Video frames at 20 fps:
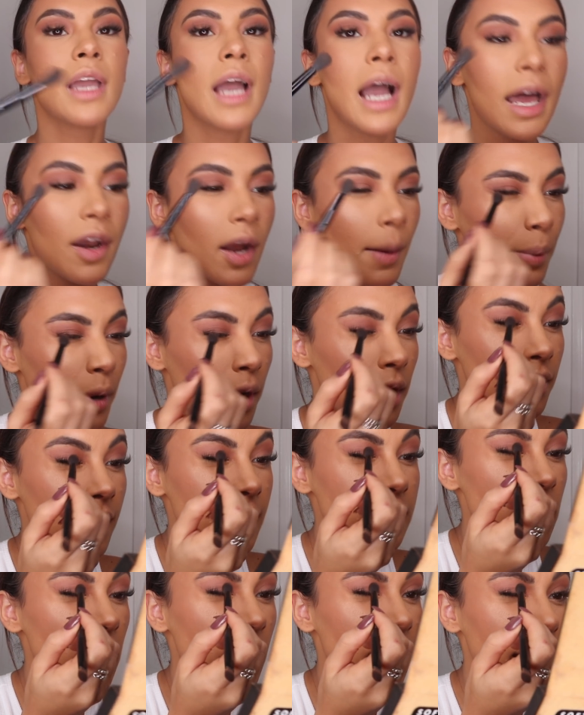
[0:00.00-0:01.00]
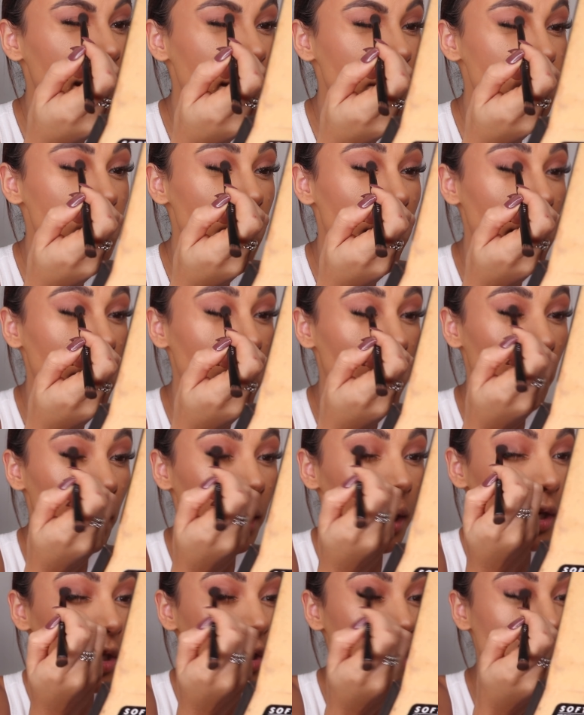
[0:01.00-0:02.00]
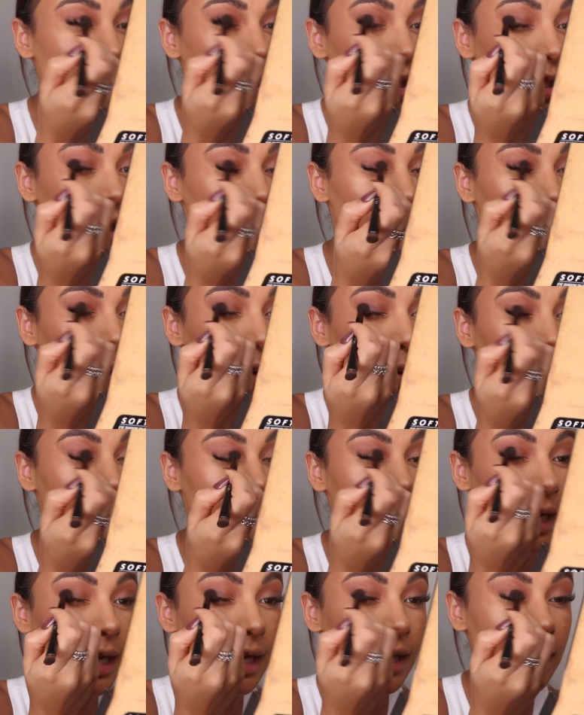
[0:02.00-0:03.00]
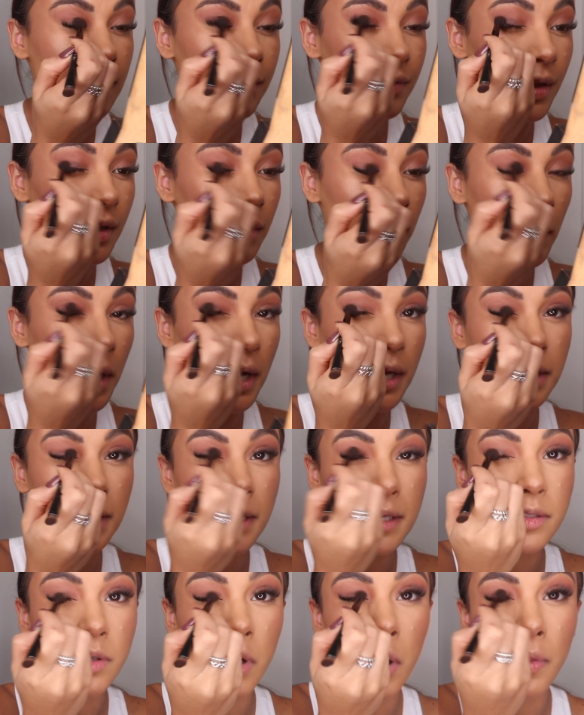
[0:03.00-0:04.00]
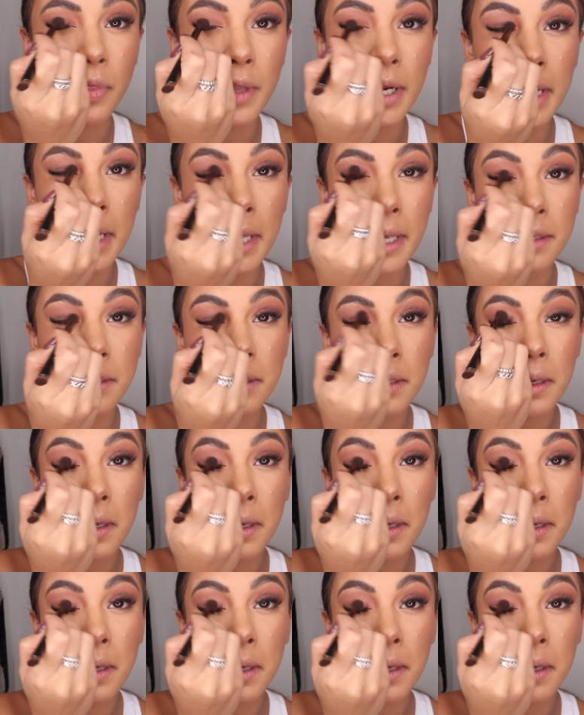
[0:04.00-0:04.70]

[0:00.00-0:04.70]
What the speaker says: And I put this literally solely, if that the word is, on the lid.